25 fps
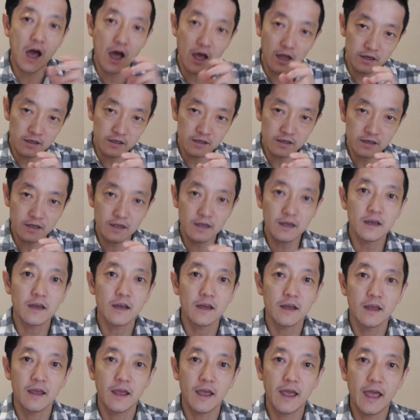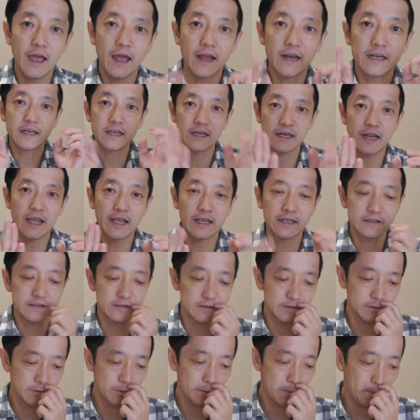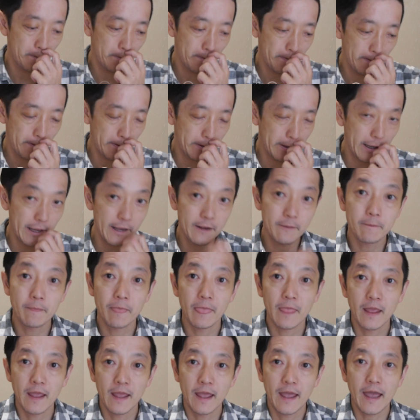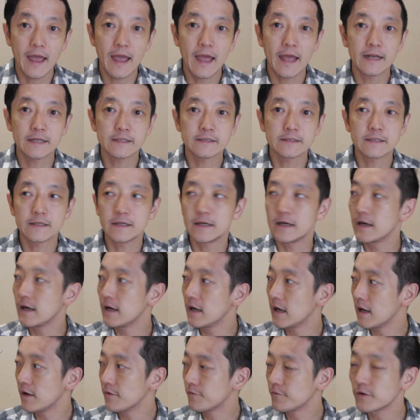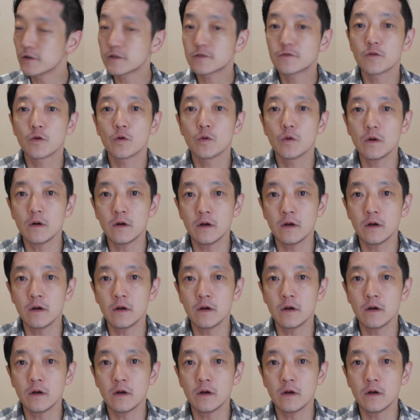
under, and next to, okay? And uh, first of all,